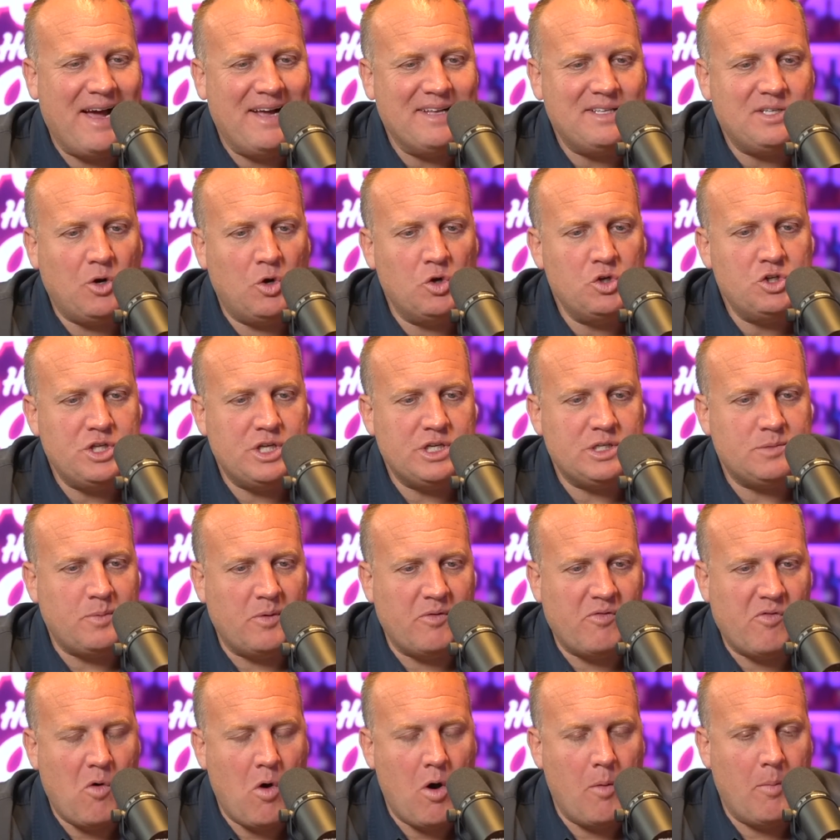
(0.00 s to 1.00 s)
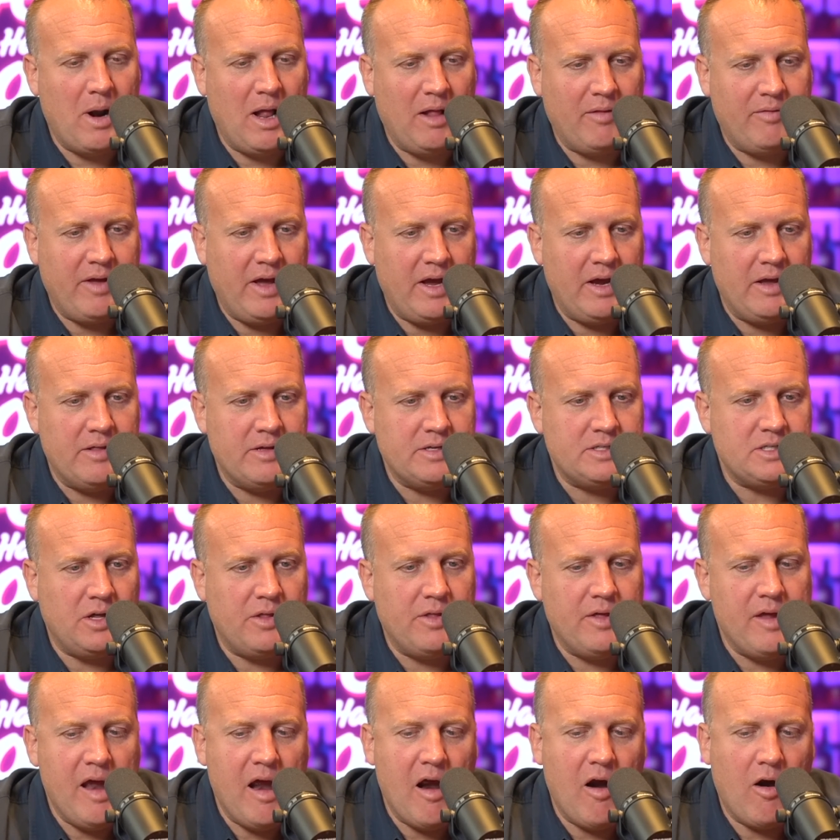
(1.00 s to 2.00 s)
I told you this before, but I'll tell you this
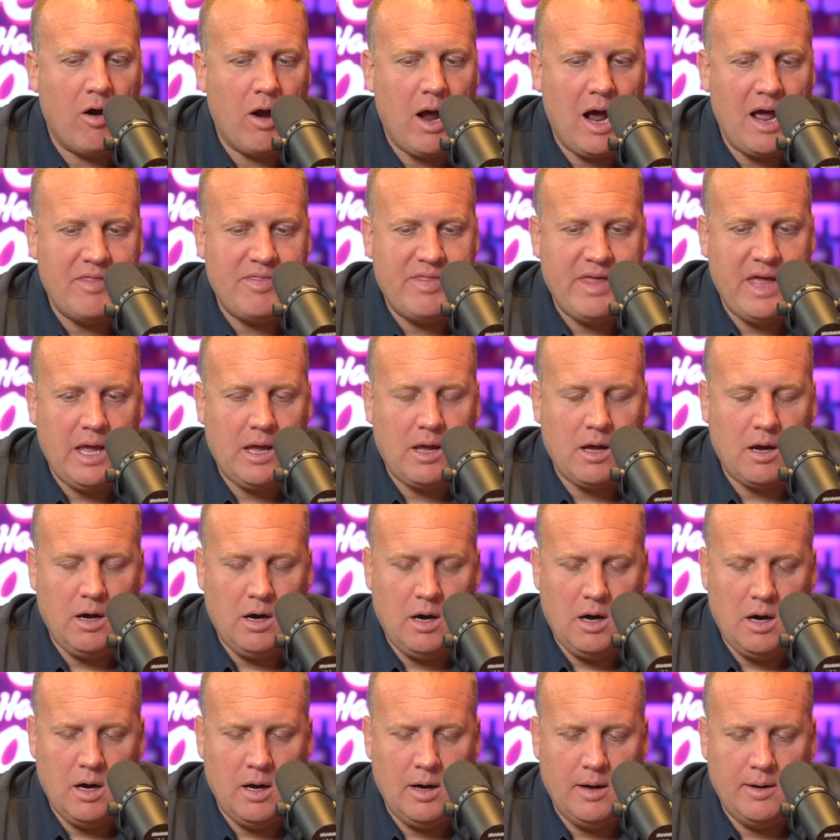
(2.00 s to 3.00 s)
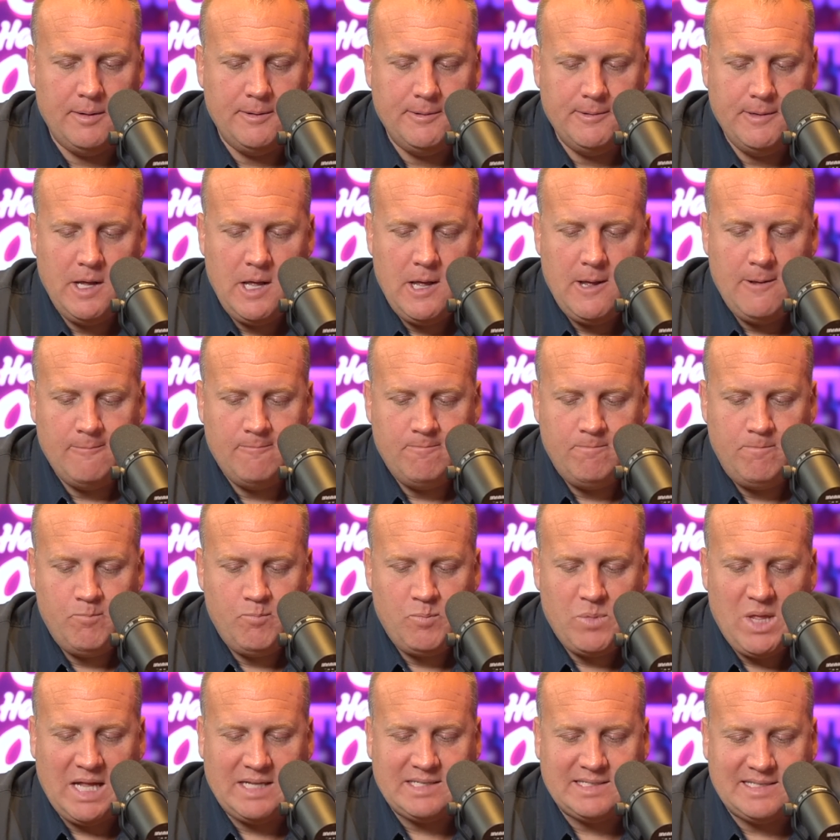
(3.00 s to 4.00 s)
on the air. I think
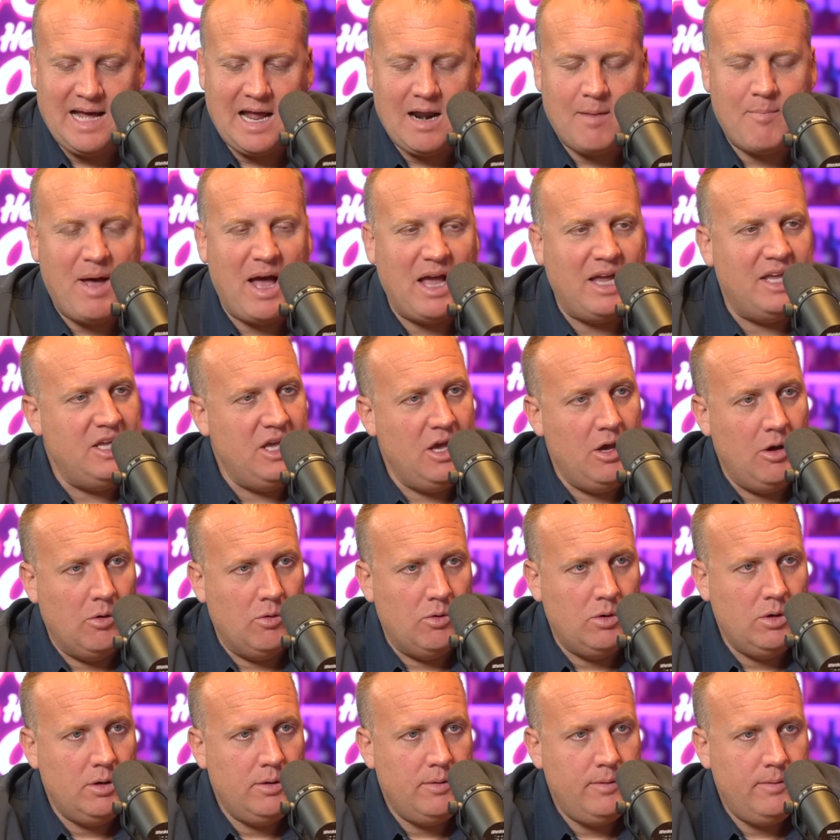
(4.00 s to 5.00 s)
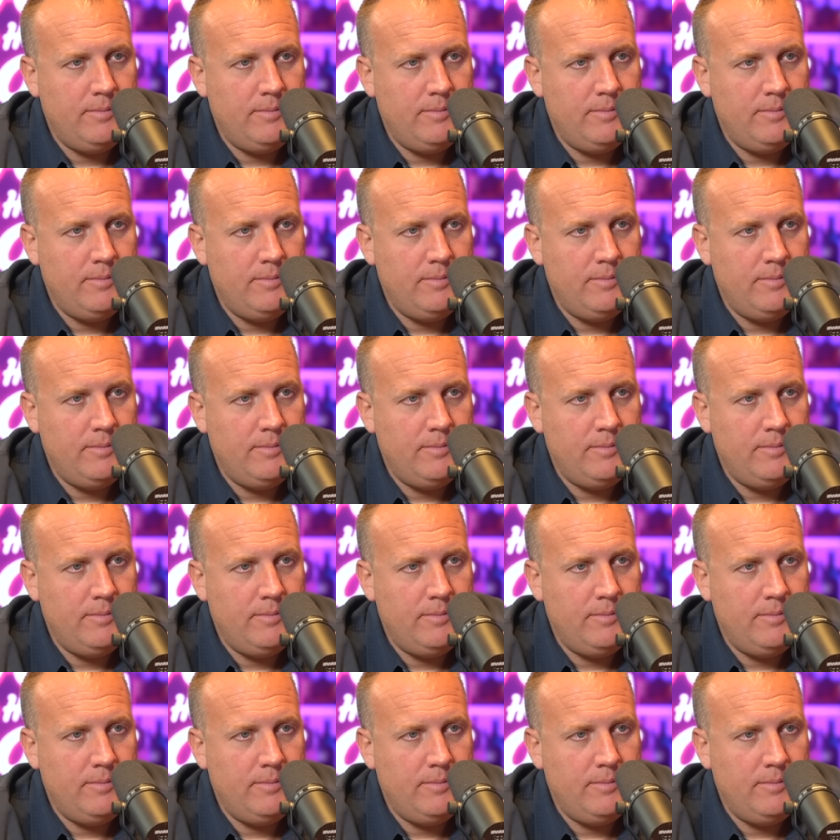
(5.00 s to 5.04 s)
it's not about you.